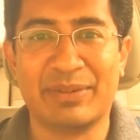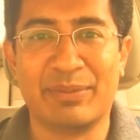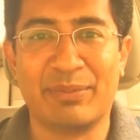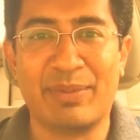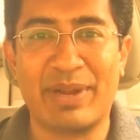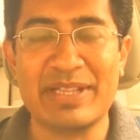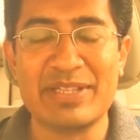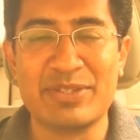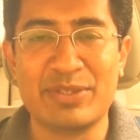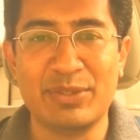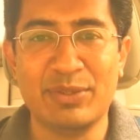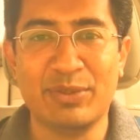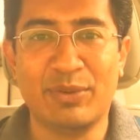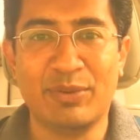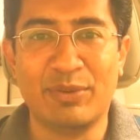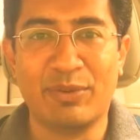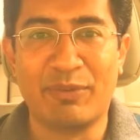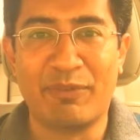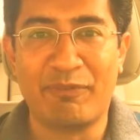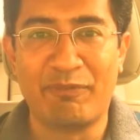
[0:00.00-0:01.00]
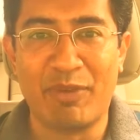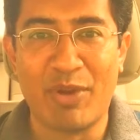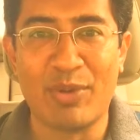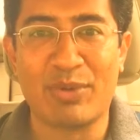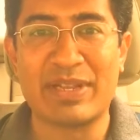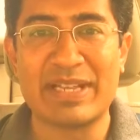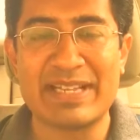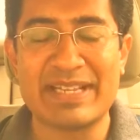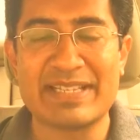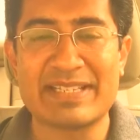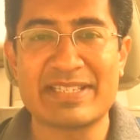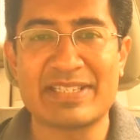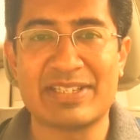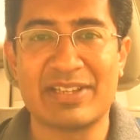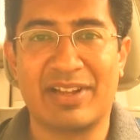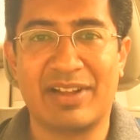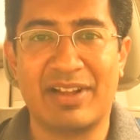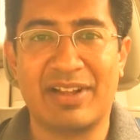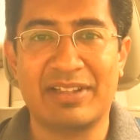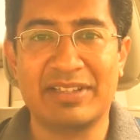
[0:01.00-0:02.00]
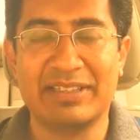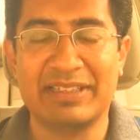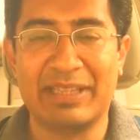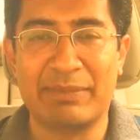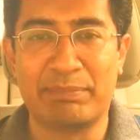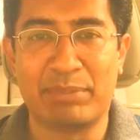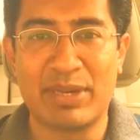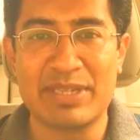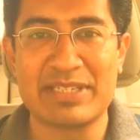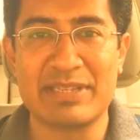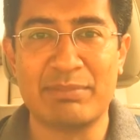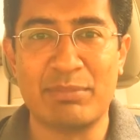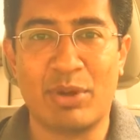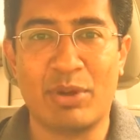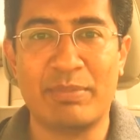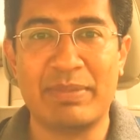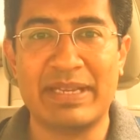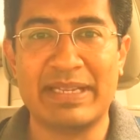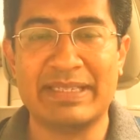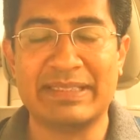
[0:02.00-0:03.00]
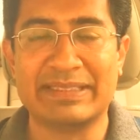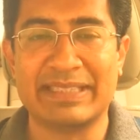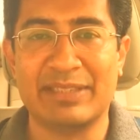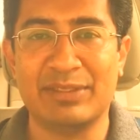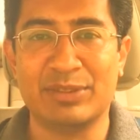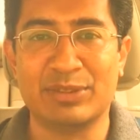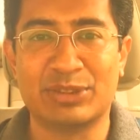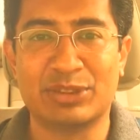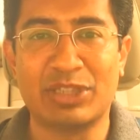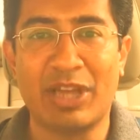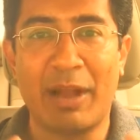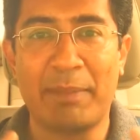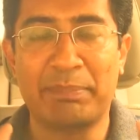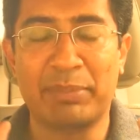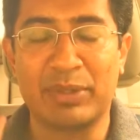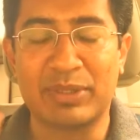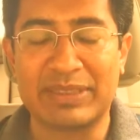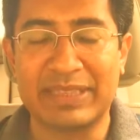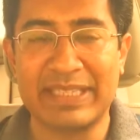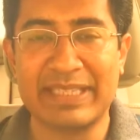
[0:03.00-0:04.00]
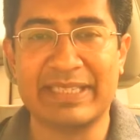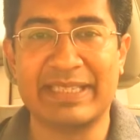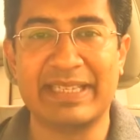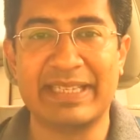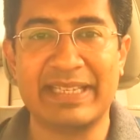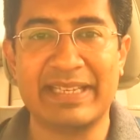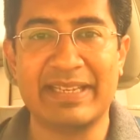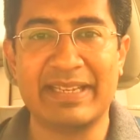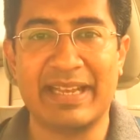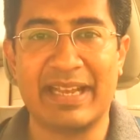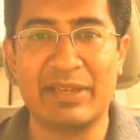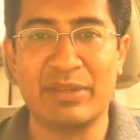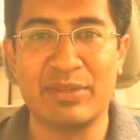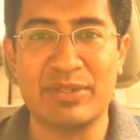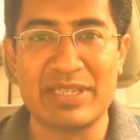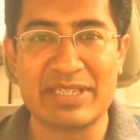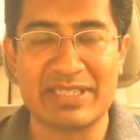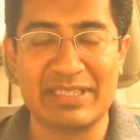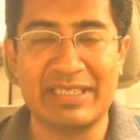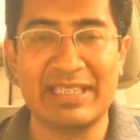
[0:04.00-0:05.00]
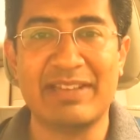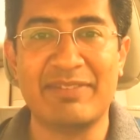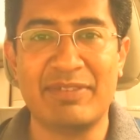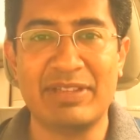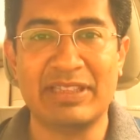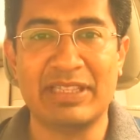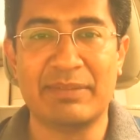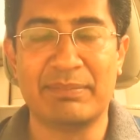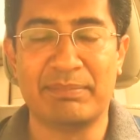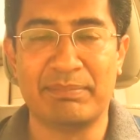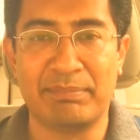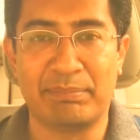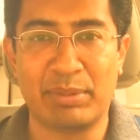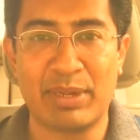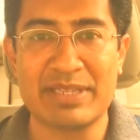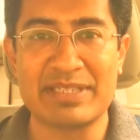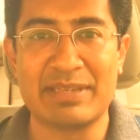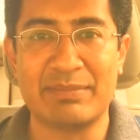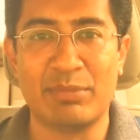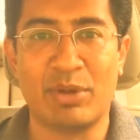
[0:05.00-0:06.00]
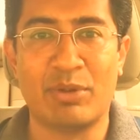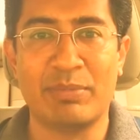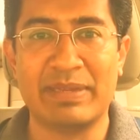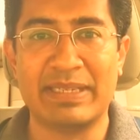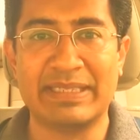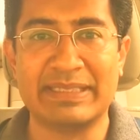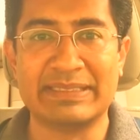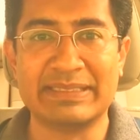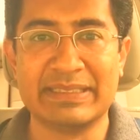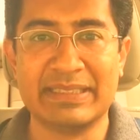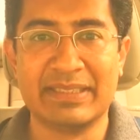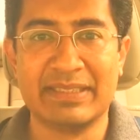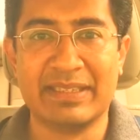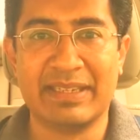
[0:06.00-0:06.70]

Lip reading: Once you focus on the present moment and you stop your thinking and you just live in the present moment,